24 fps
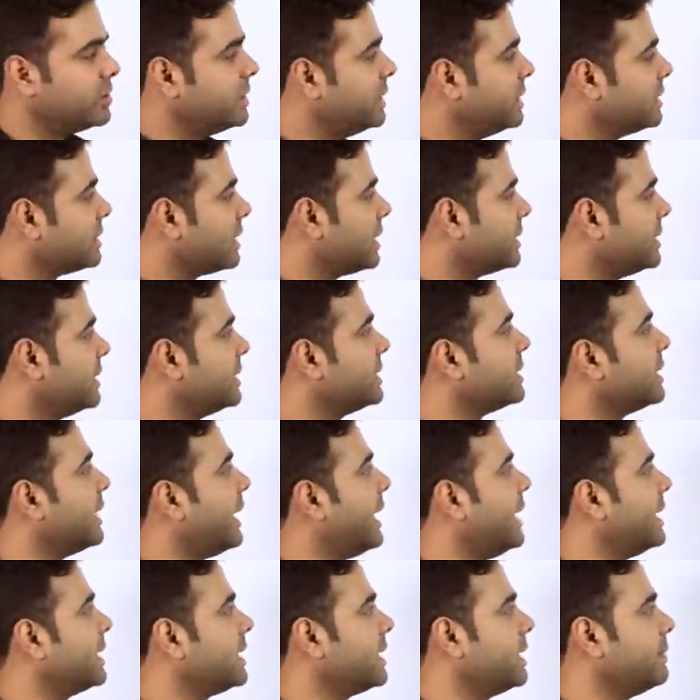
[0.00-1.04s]
these are the
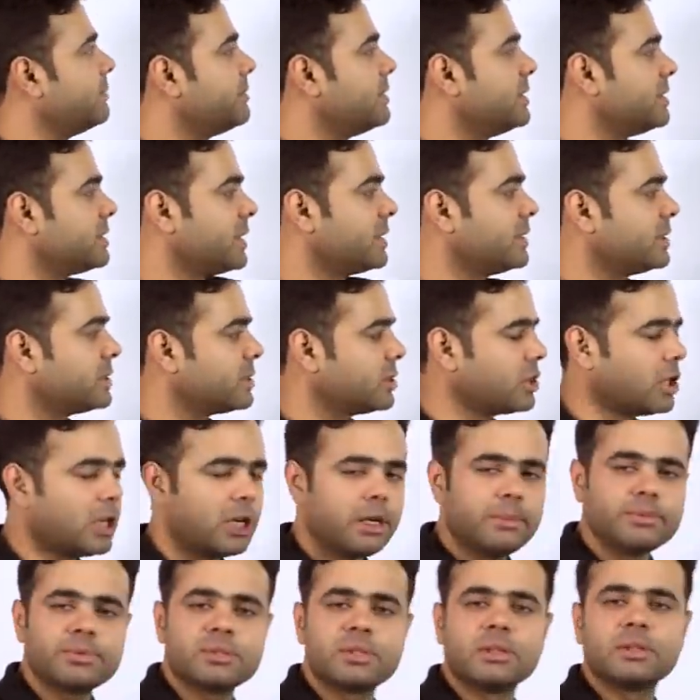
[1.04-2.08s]
antonyms, these are the
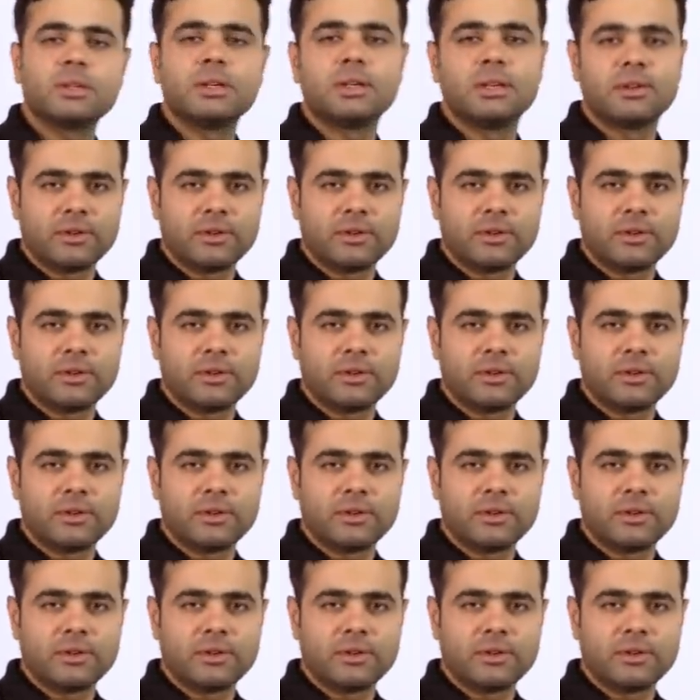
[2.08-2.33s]
synonyms.